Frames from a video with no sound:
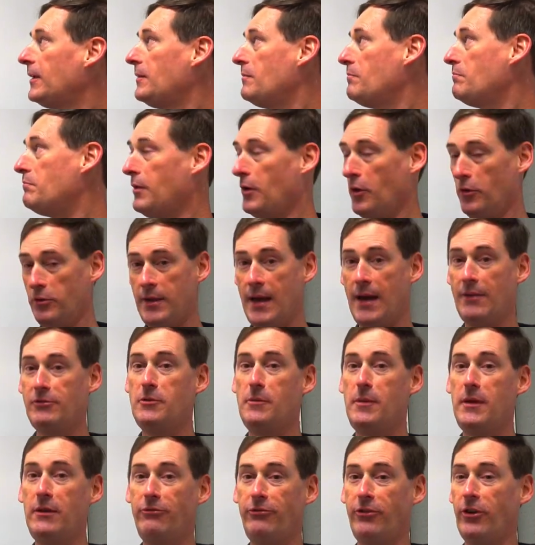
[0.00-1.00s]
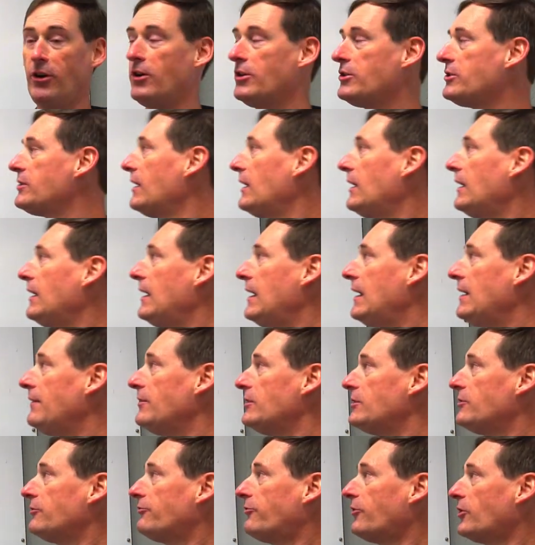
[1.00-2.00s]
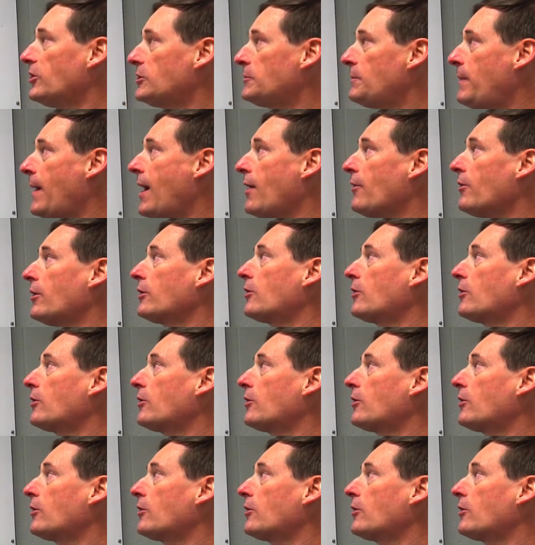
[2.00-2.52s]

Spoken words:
Both have to be first. If it's first power,